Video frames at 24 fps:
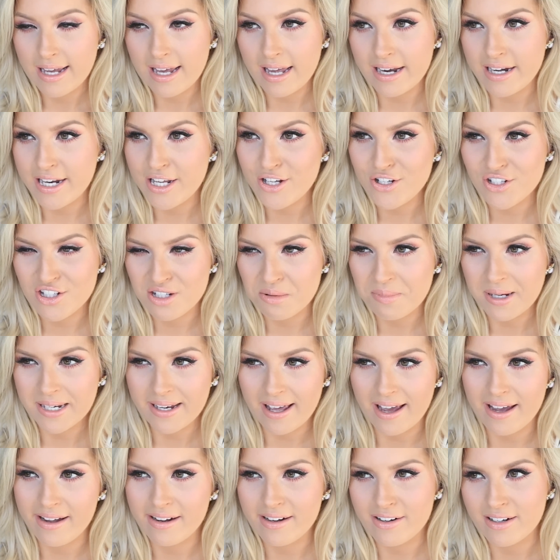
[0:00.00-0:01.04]
and he used to be
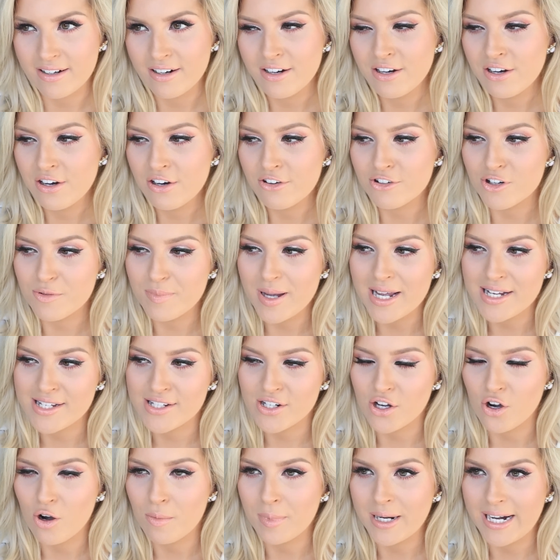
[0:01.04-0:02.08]
like
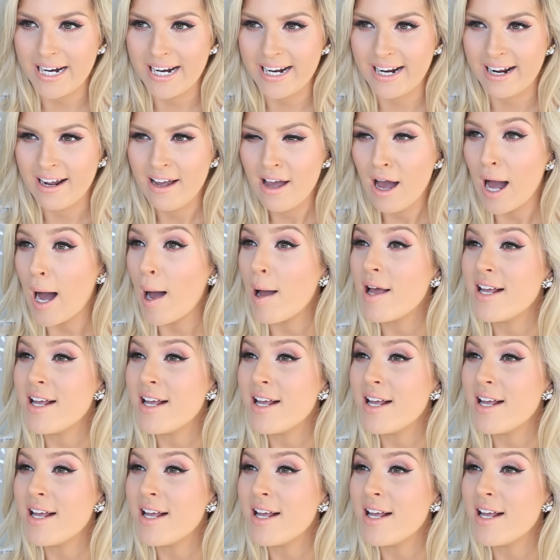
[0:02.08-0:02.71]
romantic comedy.